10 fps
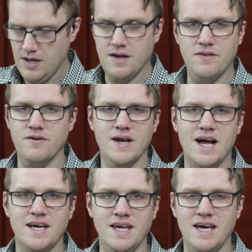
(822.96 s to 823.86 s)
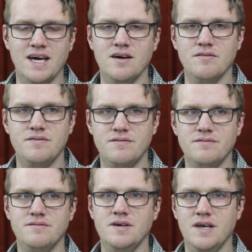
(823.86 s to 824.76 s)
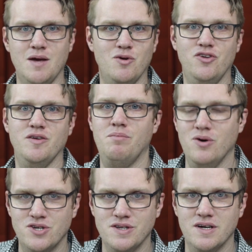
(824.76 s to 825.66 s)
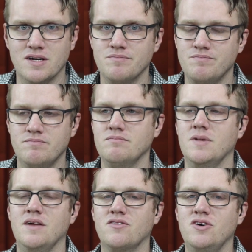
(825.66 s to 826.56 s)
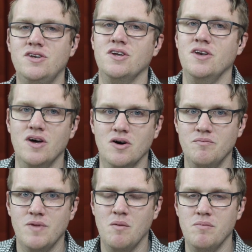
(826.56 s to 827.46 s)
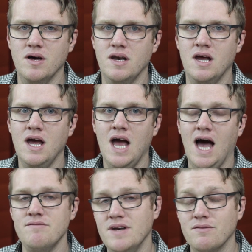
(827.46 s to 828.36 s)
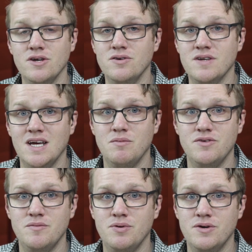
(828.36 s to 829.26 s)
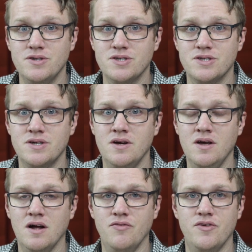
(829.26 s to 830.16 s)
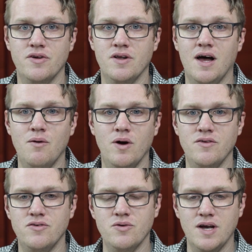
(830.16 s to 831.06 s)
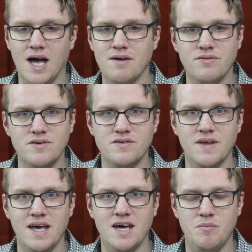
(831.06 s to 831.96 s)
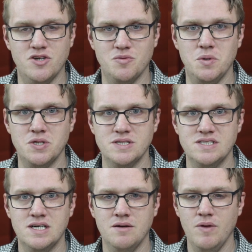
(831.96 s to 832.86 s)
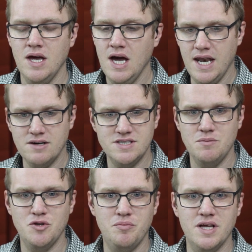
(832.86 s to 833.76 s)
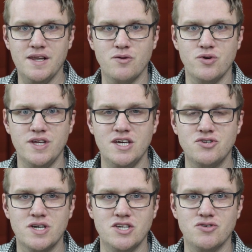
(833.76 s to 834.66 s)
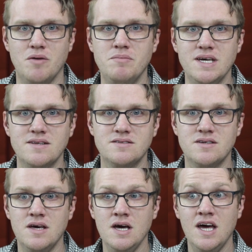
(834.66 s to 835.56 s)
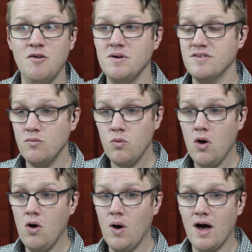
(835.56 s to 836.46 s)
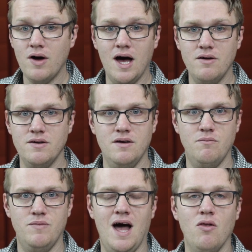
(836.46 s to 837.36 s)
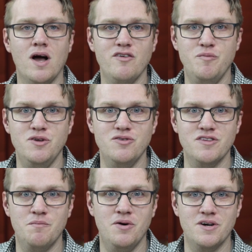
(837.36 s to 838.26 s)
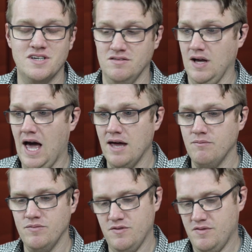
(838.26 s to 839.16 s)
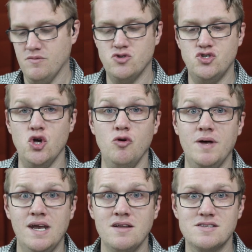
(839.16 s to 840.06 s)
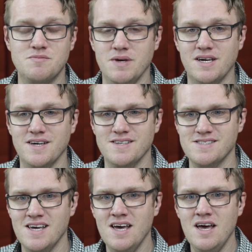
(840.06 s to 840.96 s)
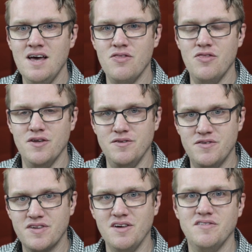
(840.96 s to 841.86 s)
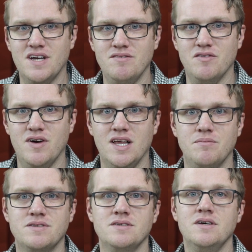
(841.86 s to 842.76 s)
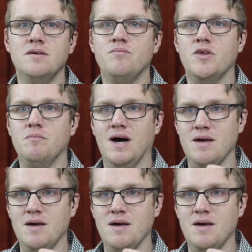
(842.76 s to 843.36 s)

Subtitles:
and they're not going to have an Ableton Push there. It's good to know, but I've never used an Ableton Push until I went to a conference and they had a bunch of pushes there. And I was able to play like really intricate drum beats. And everybody's like, whoa, how long have you been using the push? And I was like, 2 minutes, because the skills that I've developed by